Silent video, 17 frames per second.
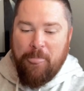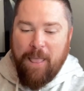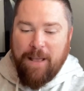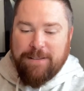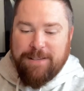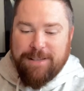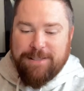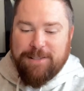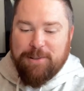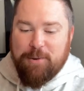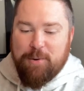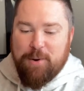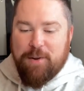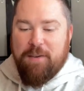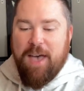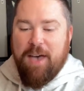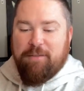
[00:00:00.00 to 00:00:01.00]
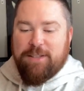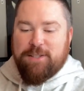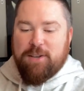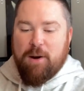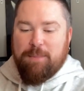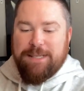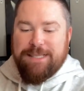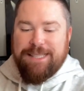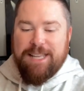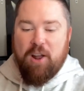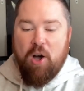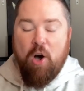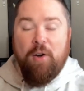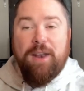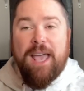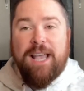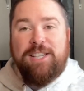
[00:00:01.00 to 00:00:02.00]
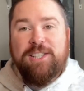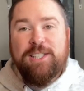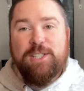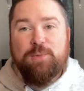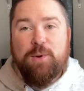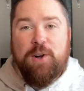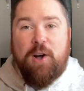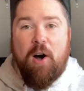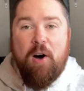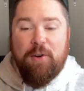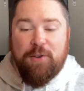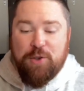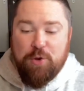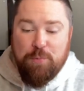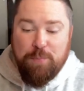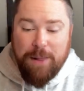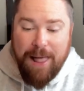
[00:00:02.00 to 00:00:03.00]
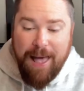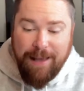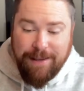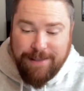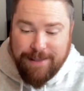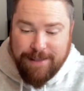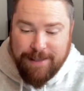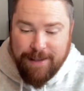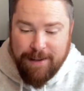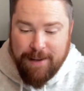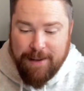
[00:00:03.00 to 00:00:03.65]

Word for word: Says the Lord of heaven's armies, then all nations will call you blessed,